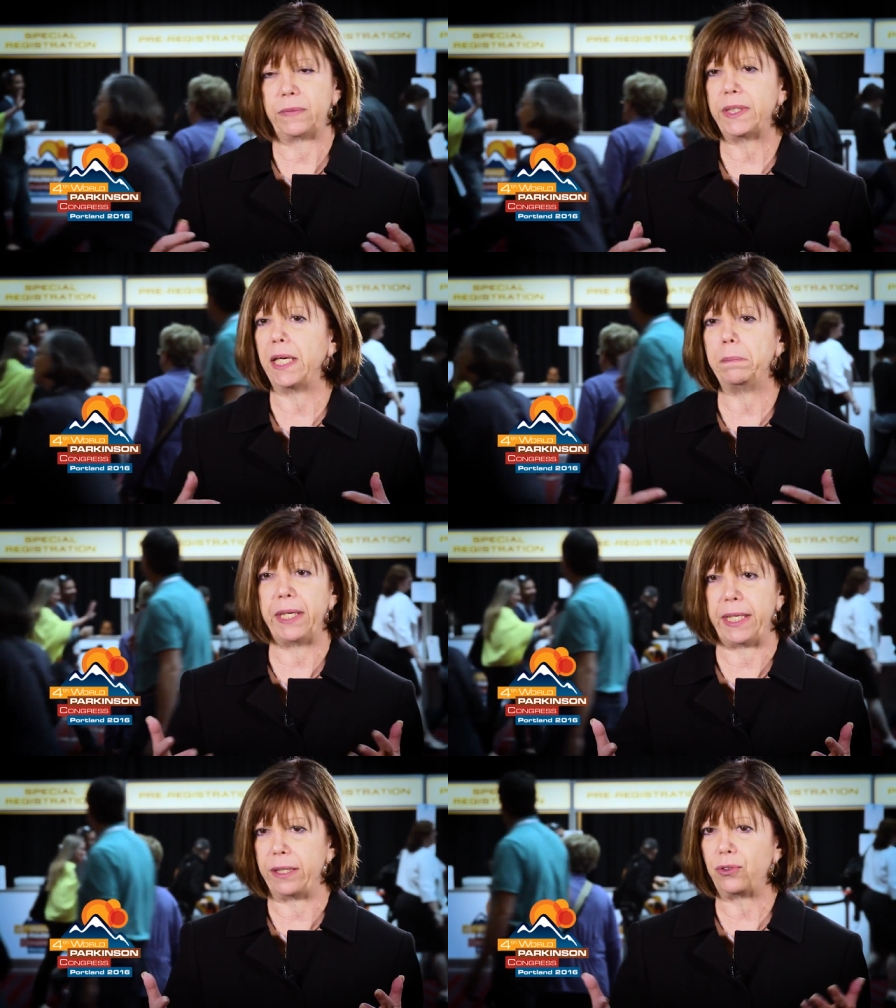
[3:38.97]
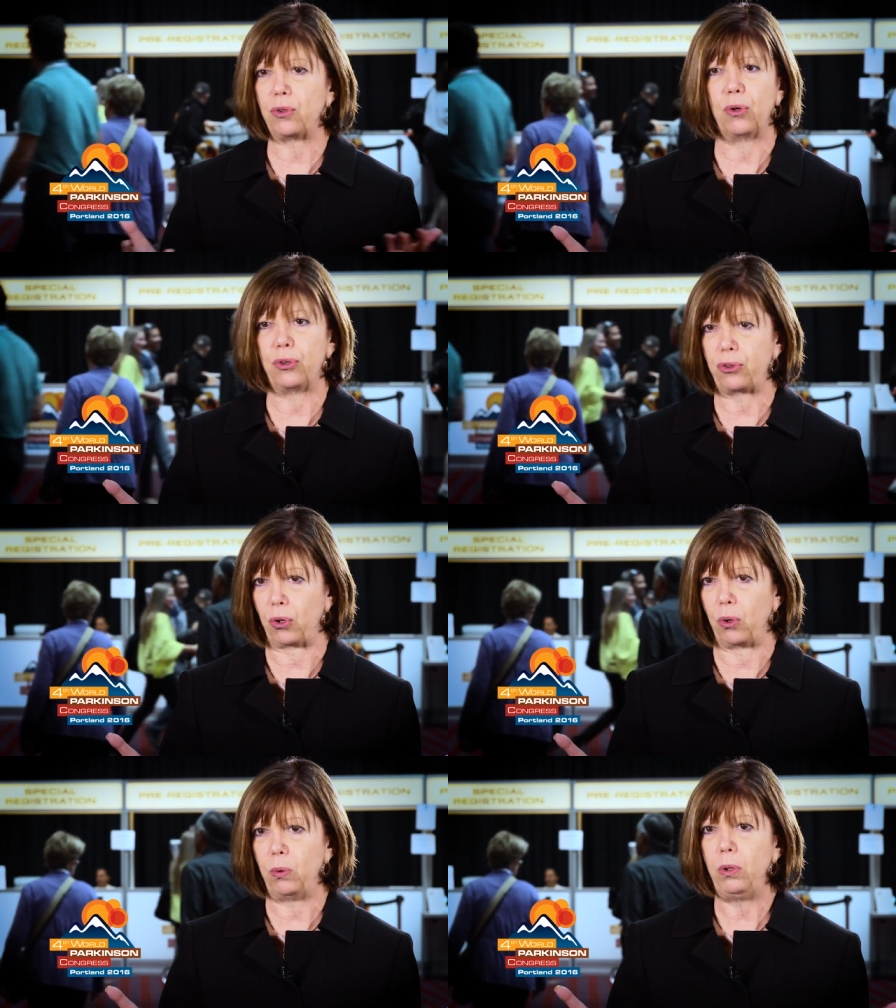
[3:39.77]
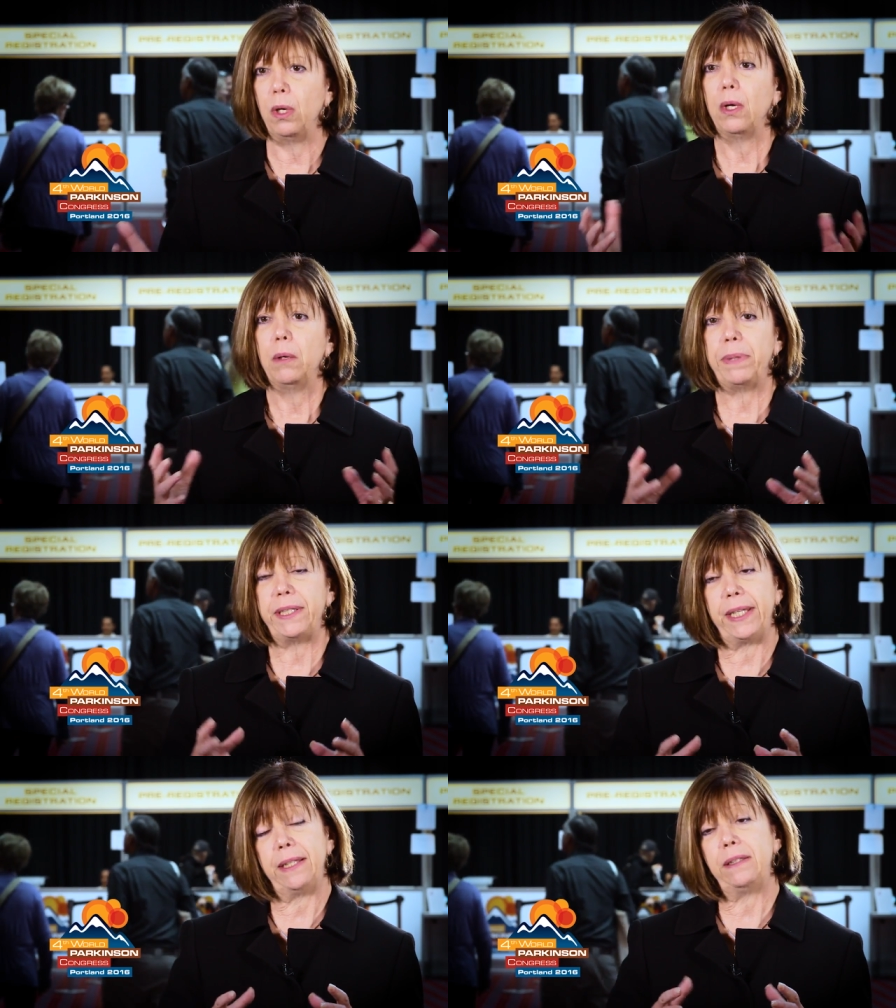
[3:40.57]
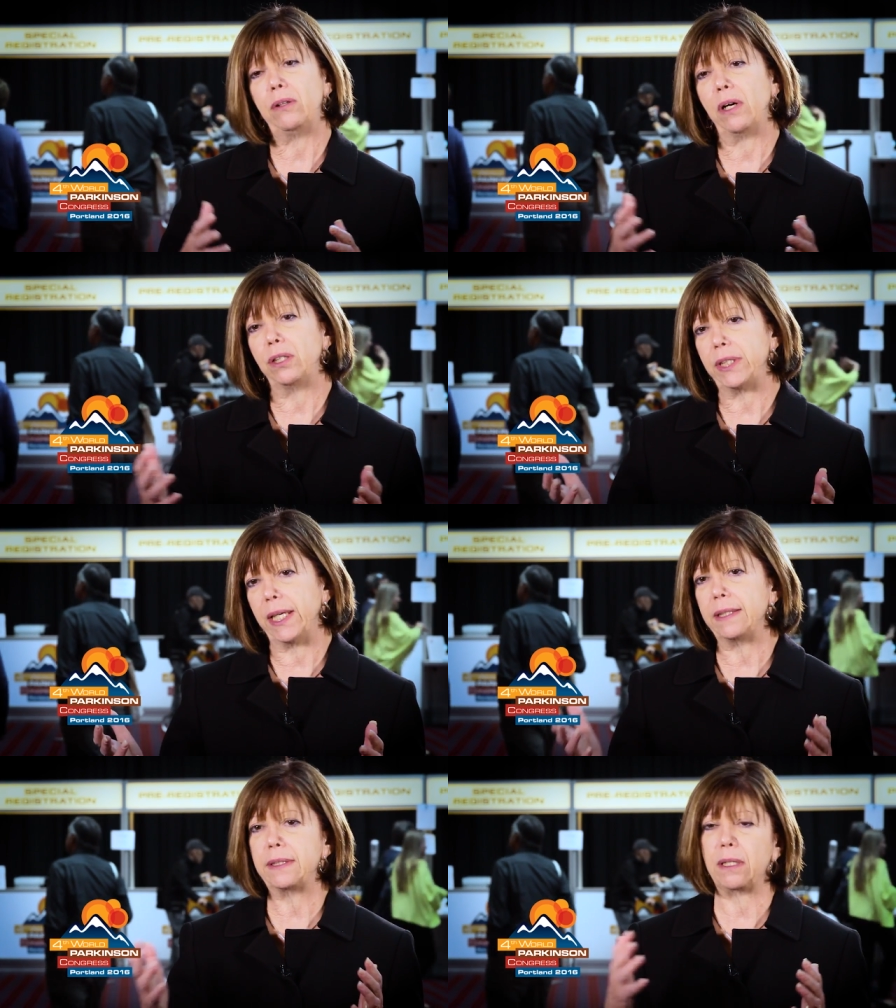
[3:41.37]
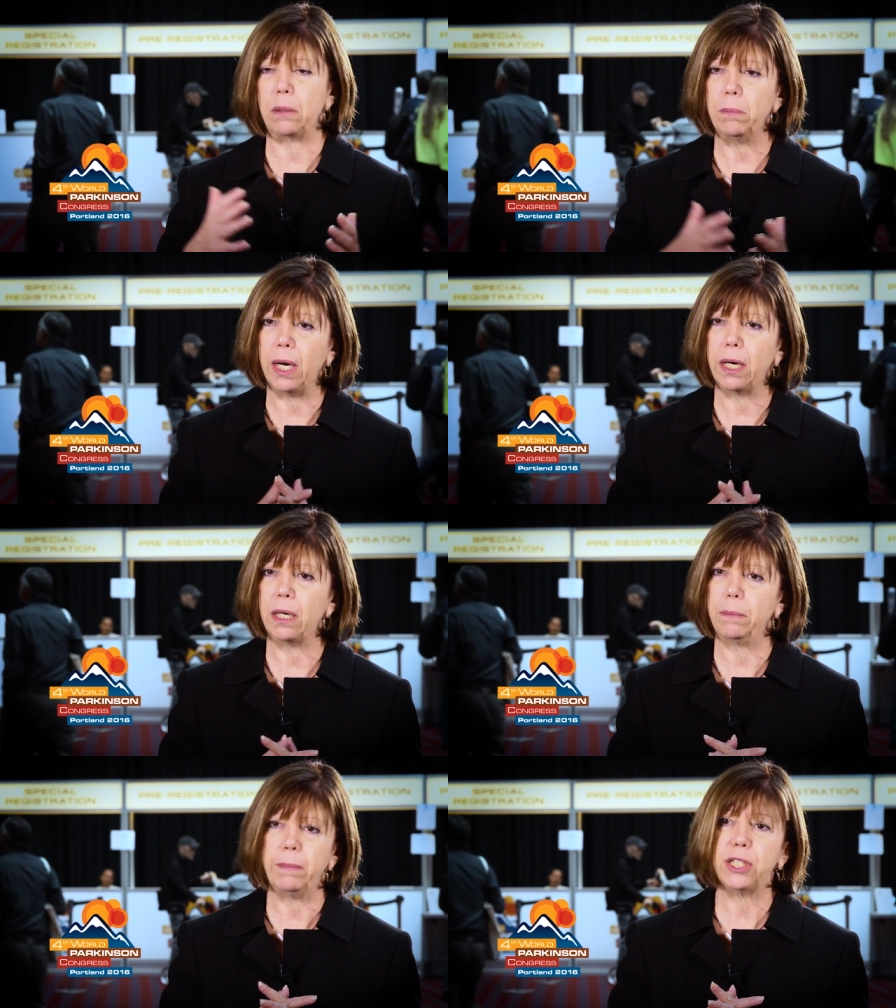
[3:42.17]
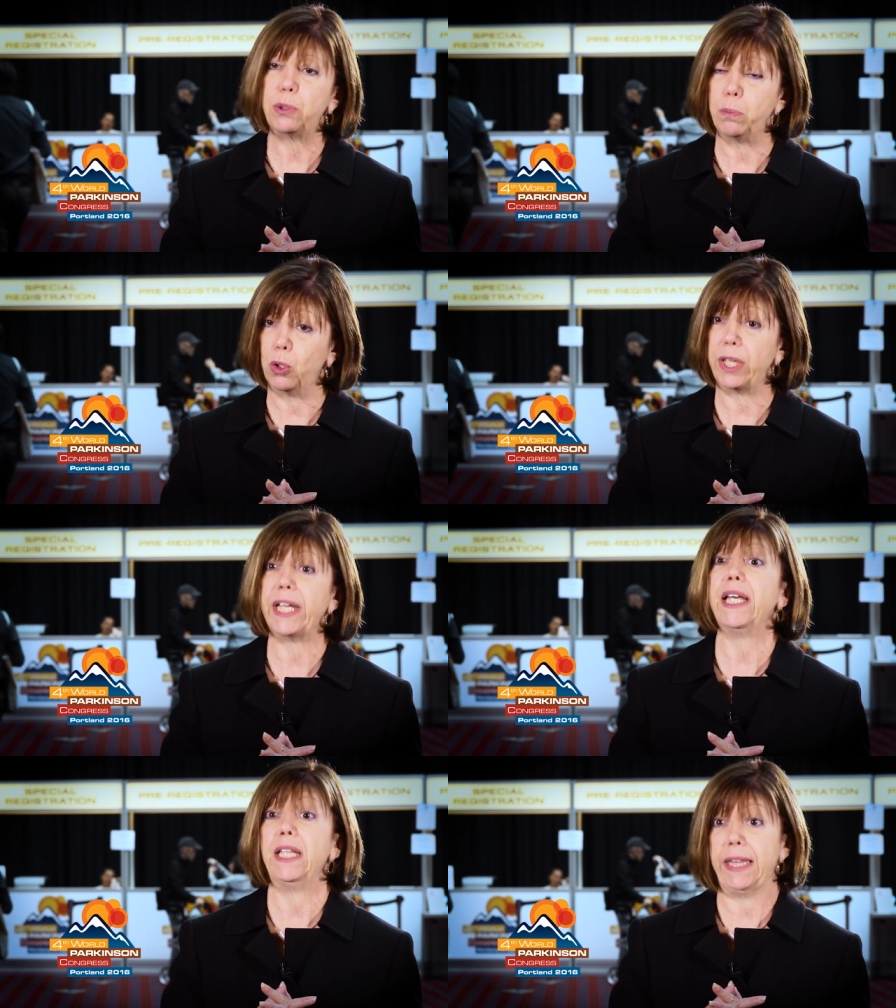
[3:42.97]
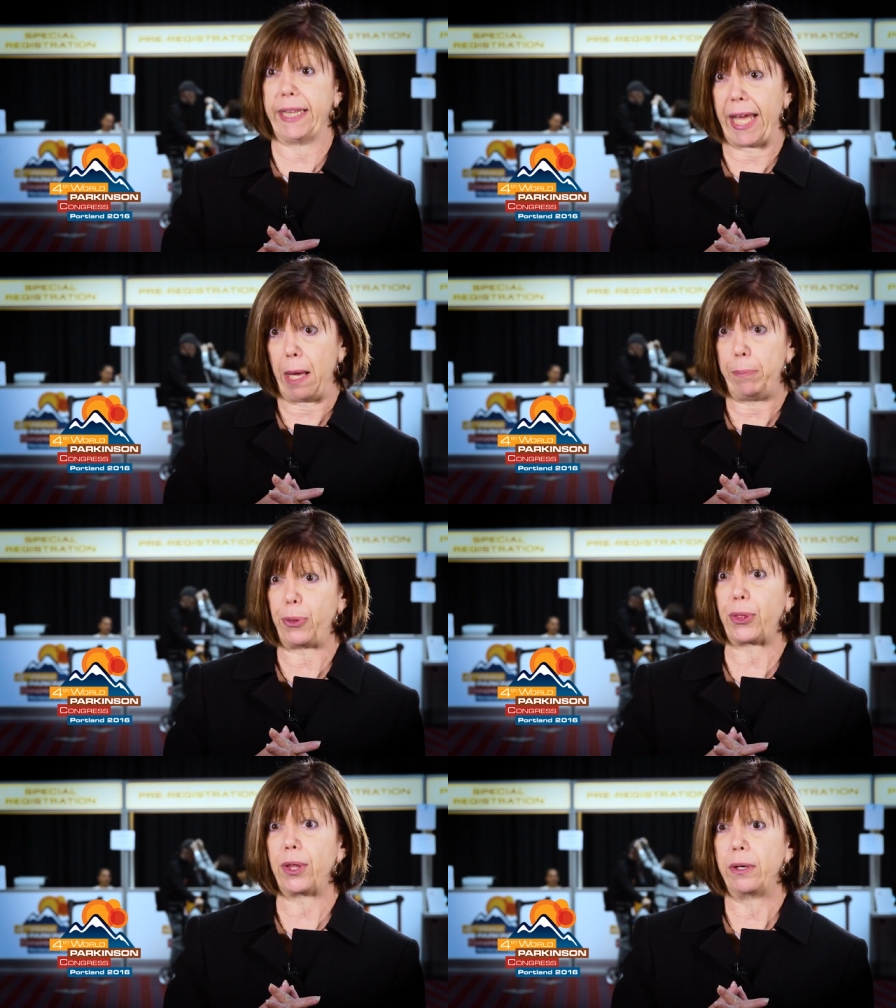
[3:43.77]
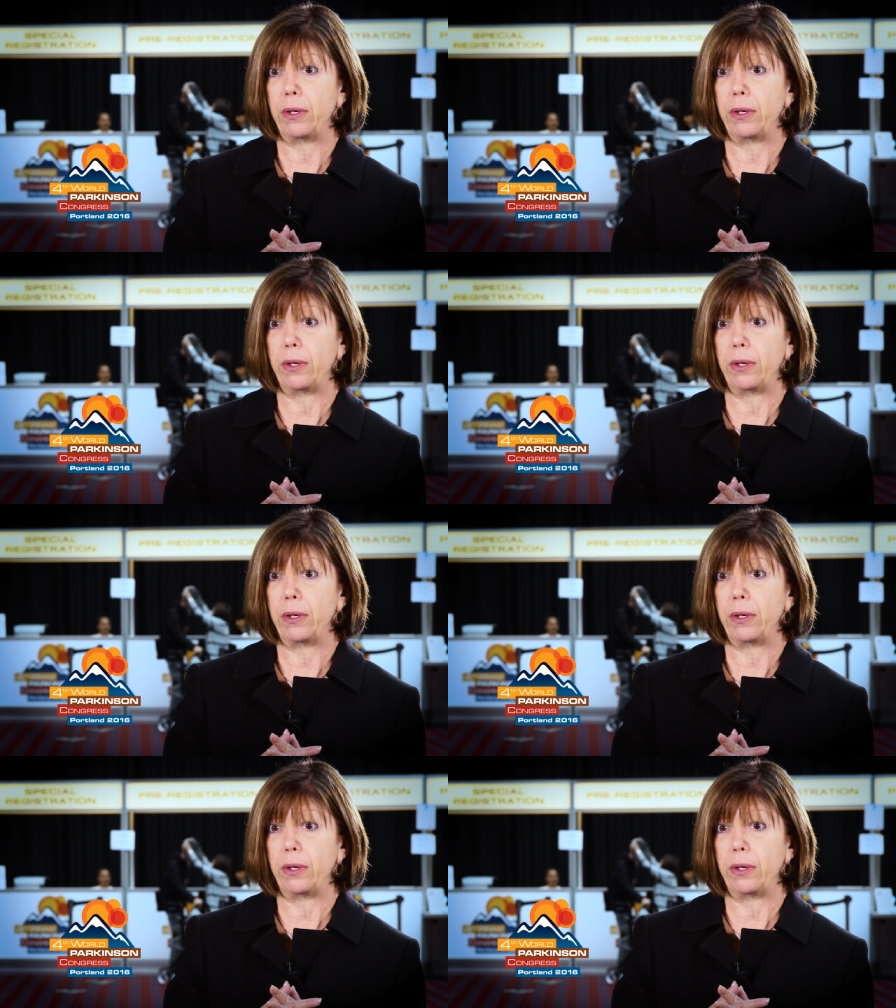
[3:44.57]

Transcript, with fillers: 10 minutes or so. But then there are tests that are much more in depth.